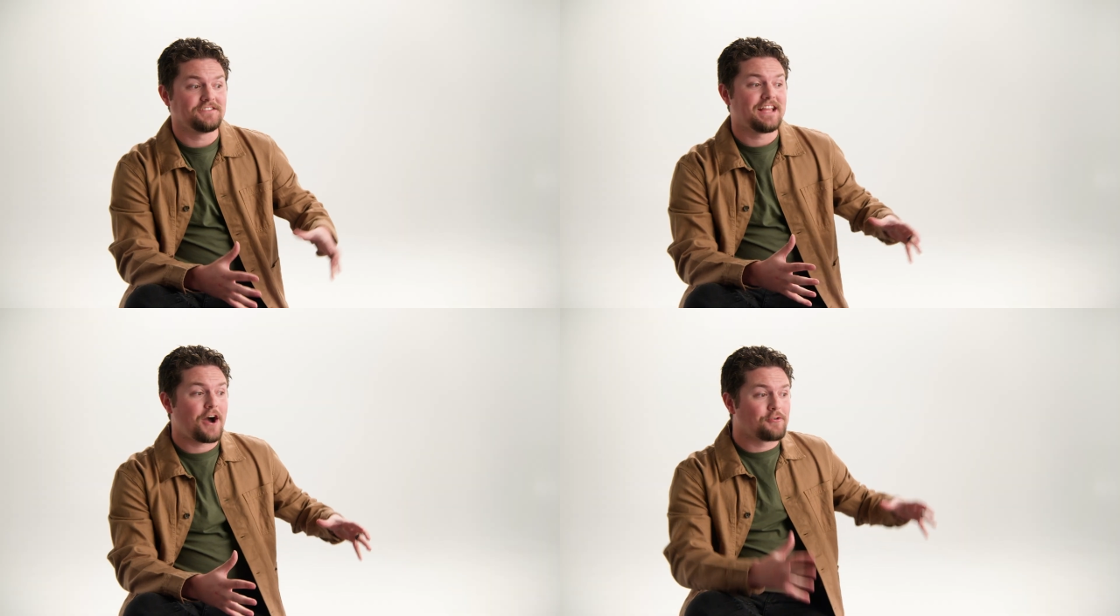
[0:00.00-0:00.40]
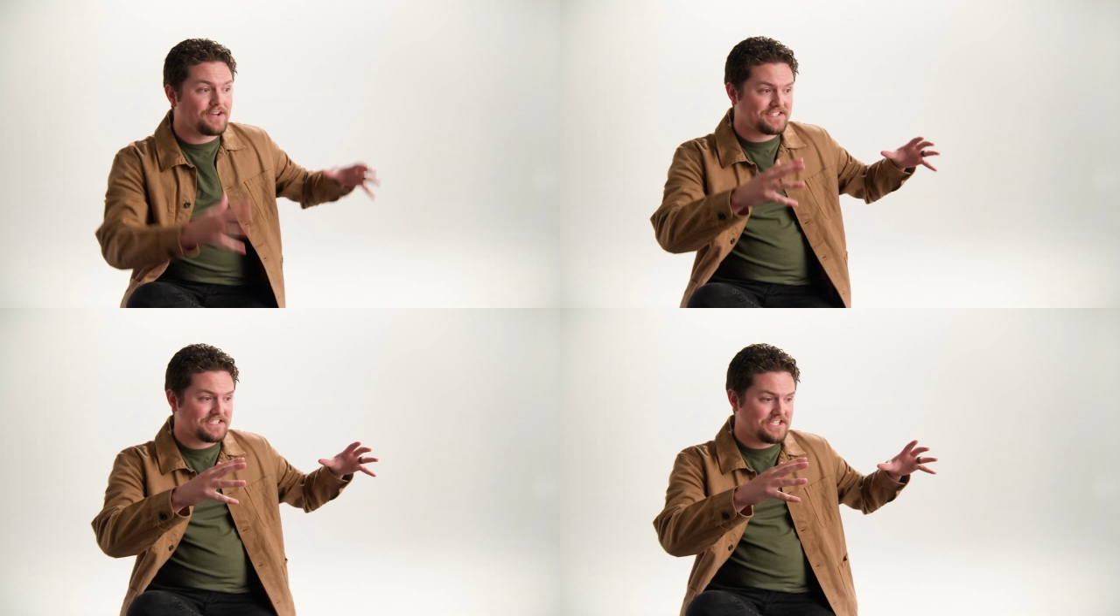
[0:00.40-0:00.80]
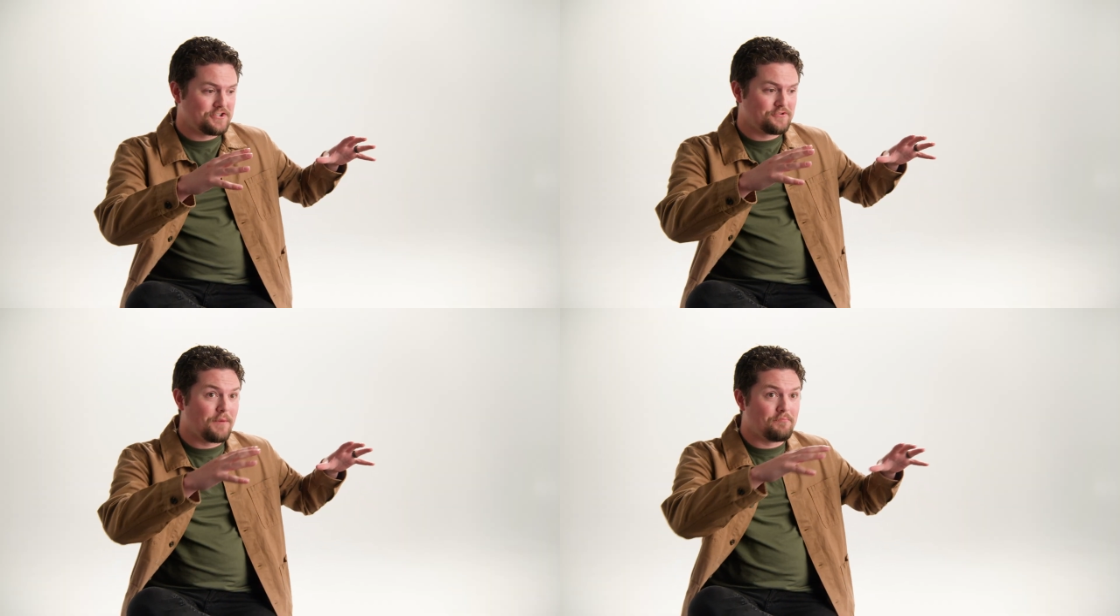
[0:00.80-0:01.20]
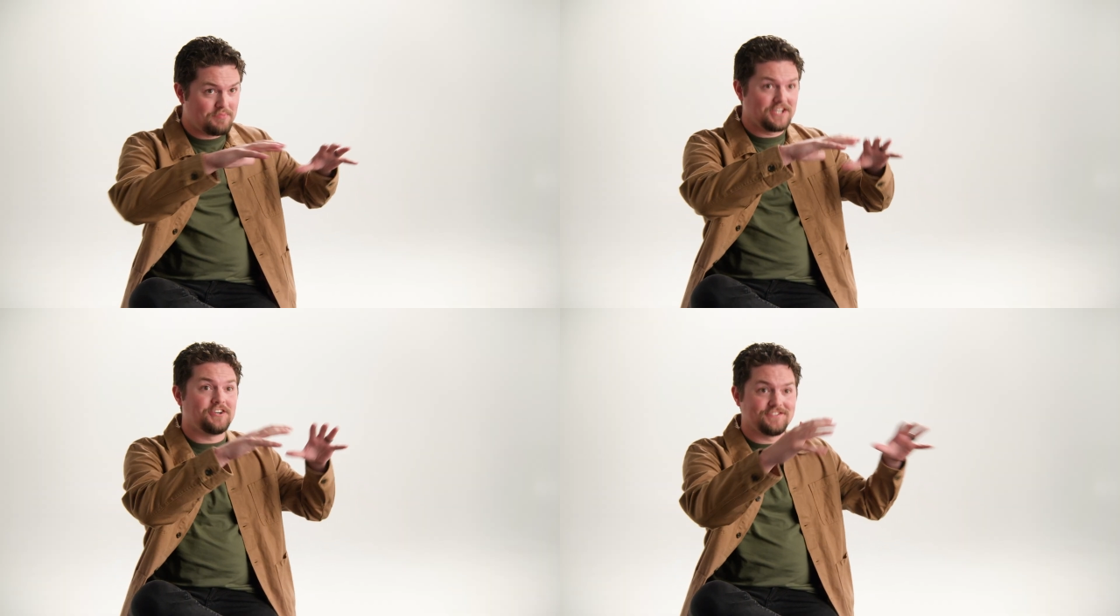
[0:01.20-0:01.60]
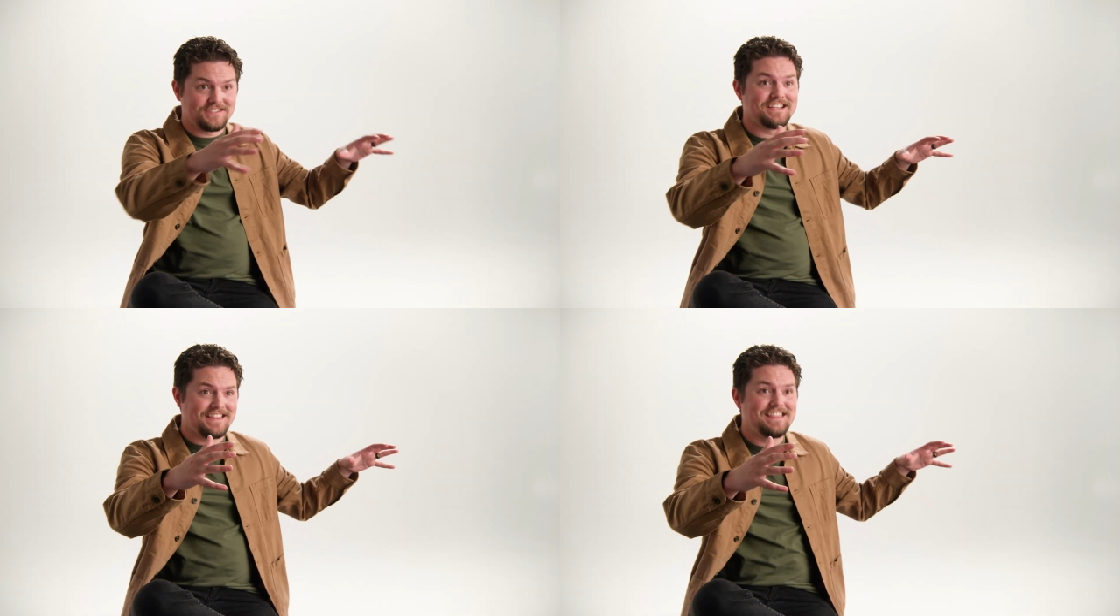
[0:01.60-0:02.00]
allowed us to
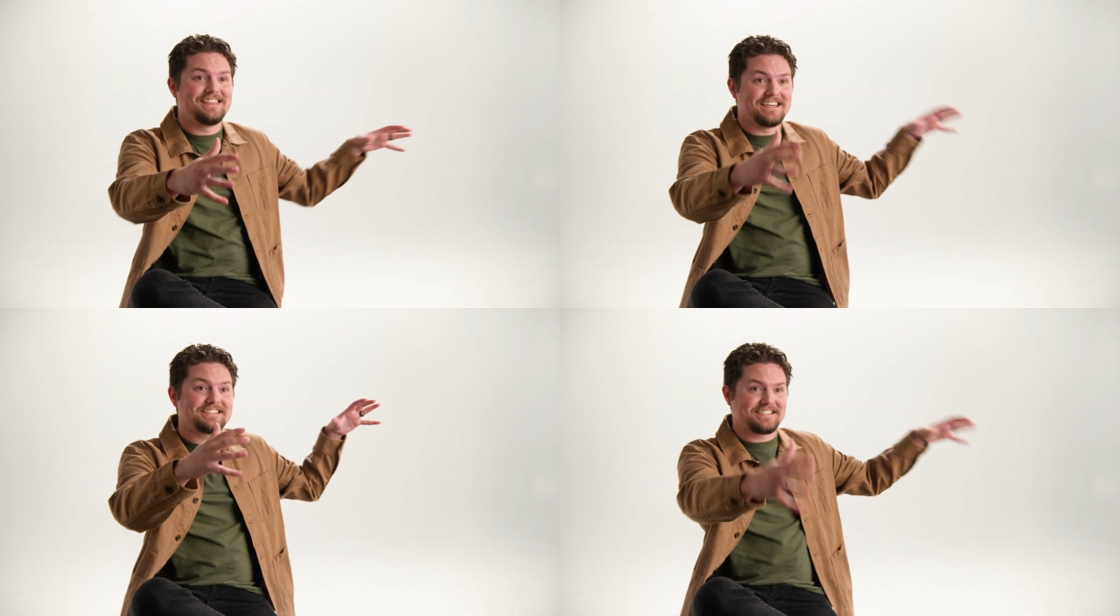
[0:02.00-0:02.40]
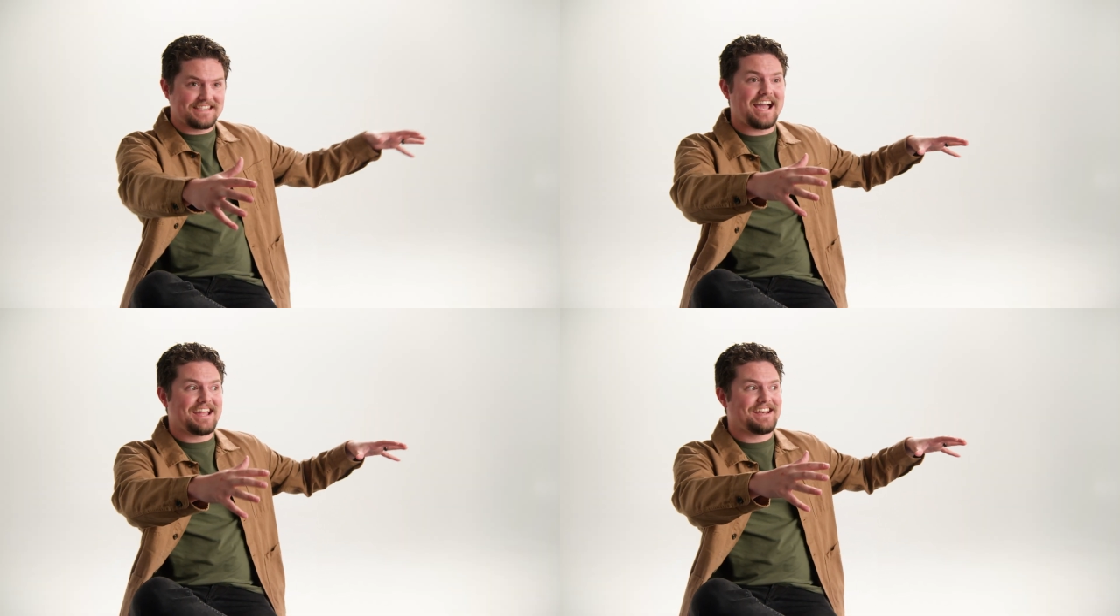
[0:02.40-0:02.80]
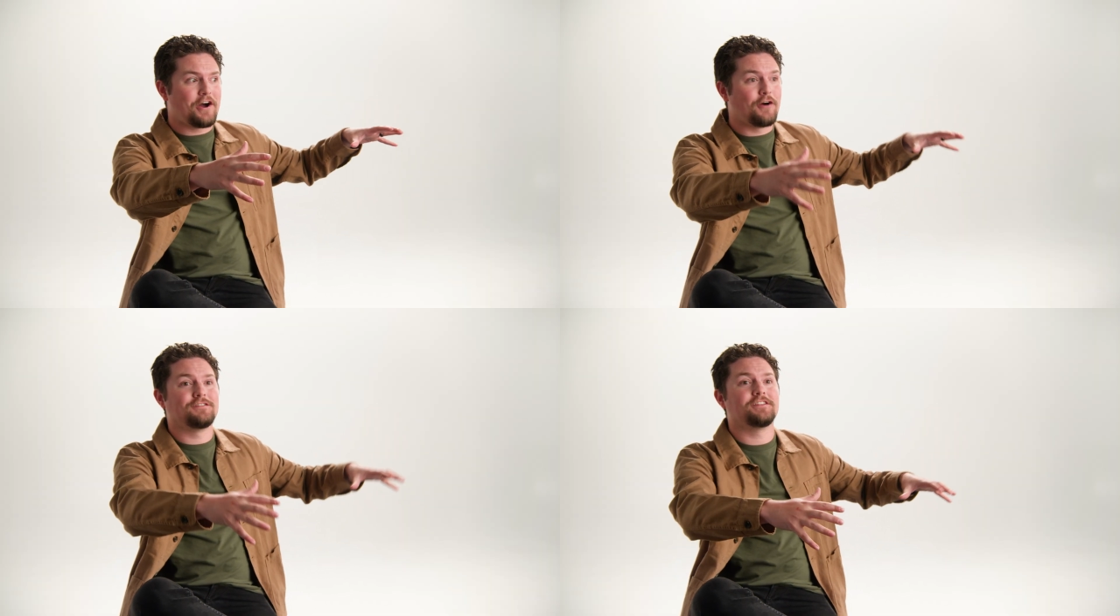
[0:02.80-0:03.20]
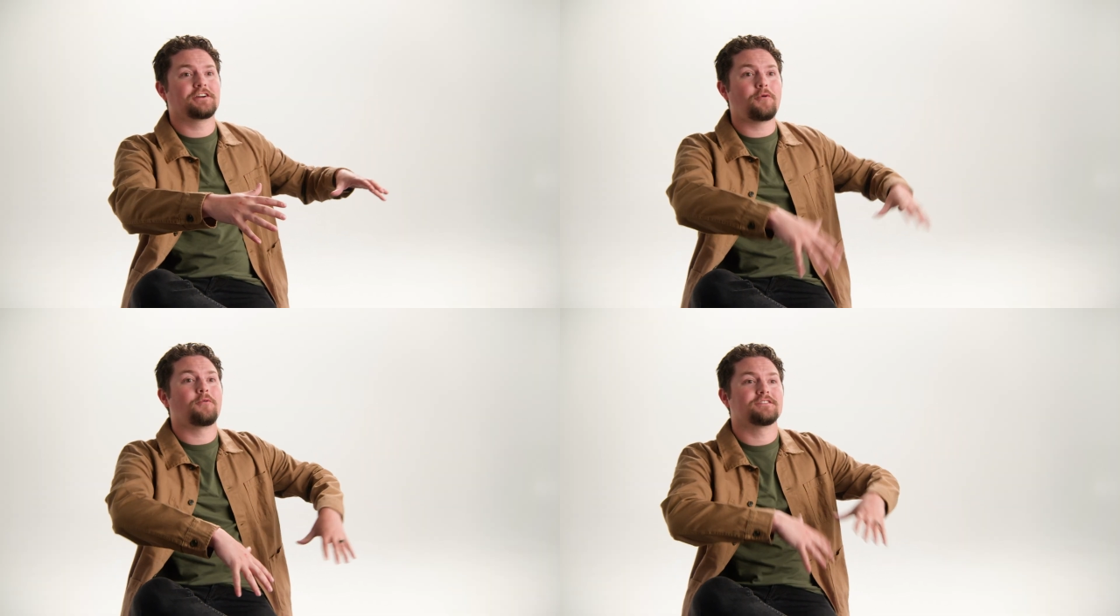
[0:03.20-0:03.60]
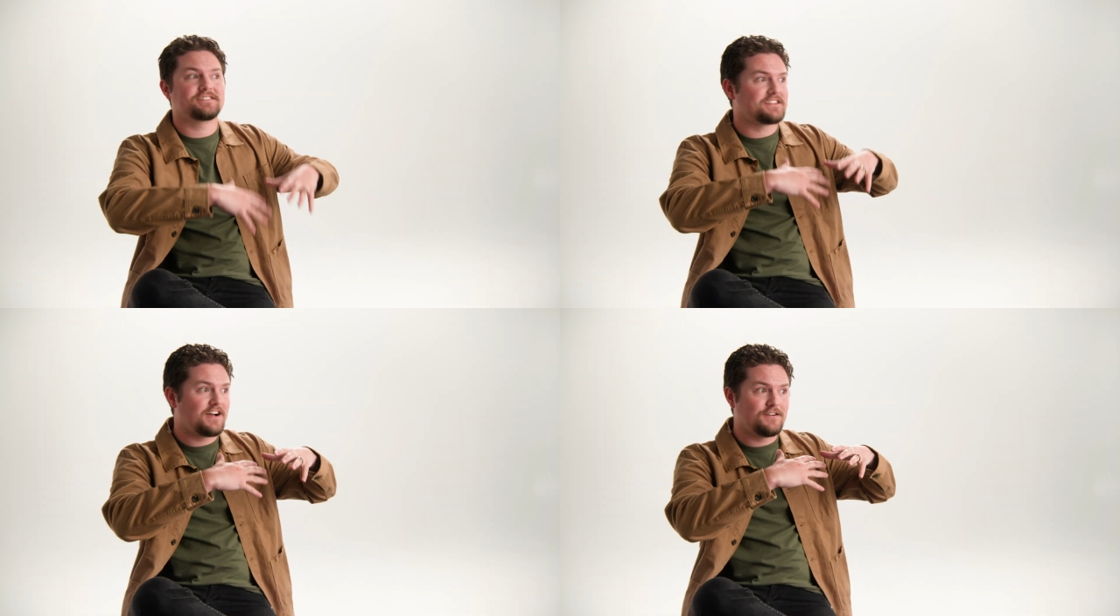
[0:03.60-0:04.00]
build this set over the
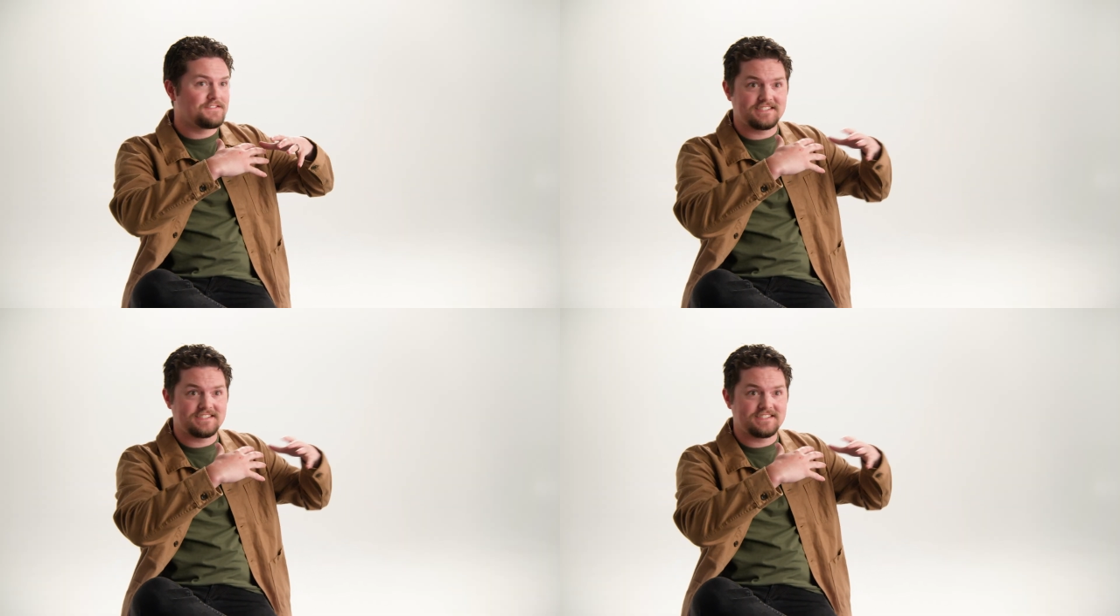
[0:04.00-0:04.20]
course of